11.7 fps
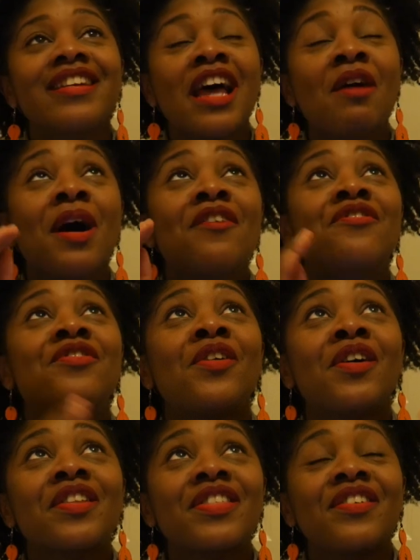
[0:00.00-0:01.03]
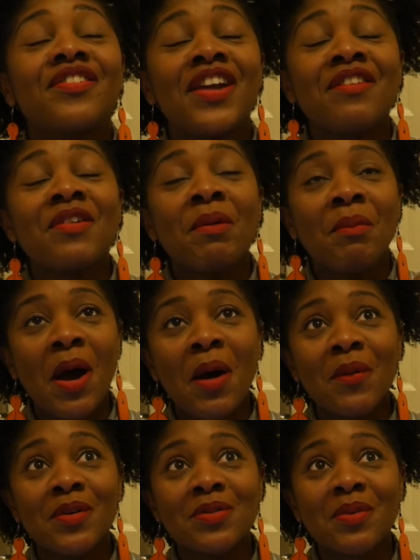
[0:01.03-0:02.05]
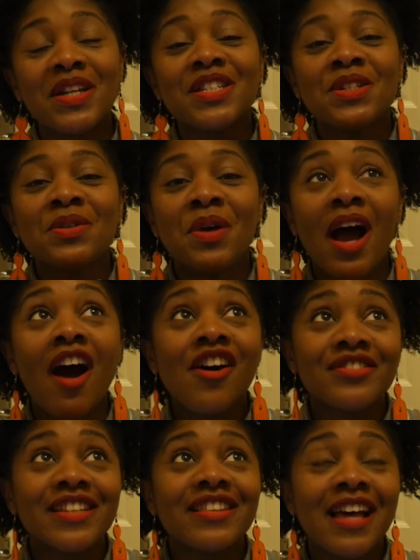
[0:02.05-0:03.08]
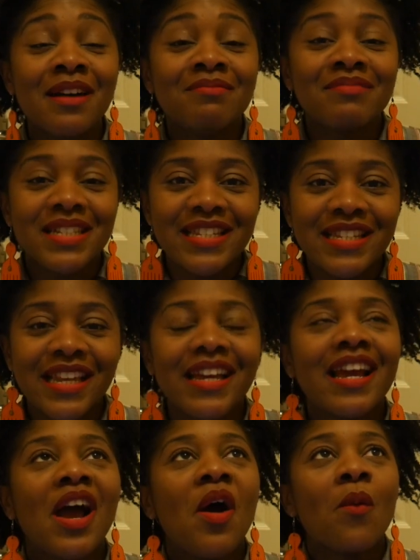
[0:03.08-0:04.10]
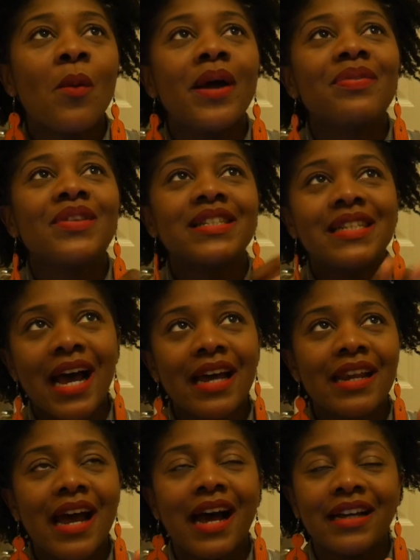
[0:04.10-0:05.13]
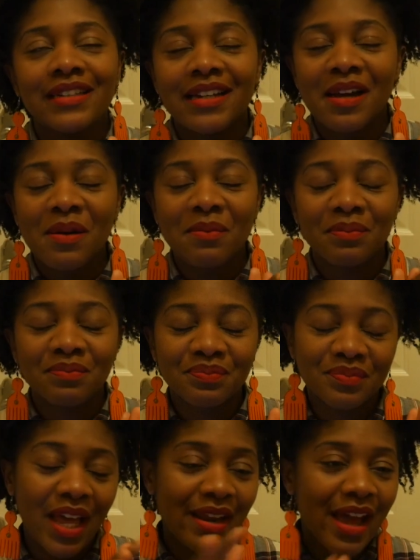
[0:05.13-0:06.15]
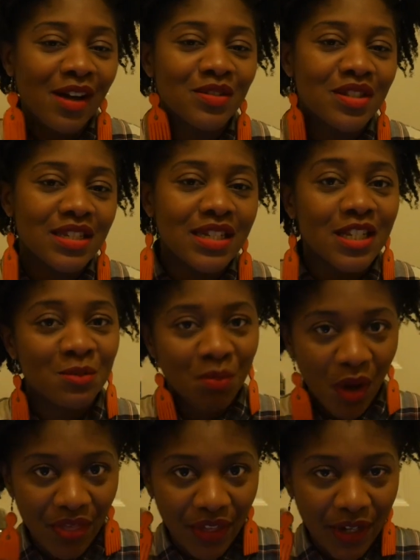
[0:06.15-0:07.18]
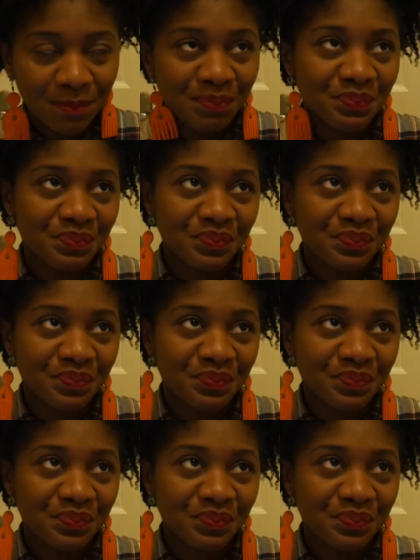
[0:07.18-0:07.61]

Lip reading: Now my fourth favorite part was when after that meeting, when the dad had announced his brother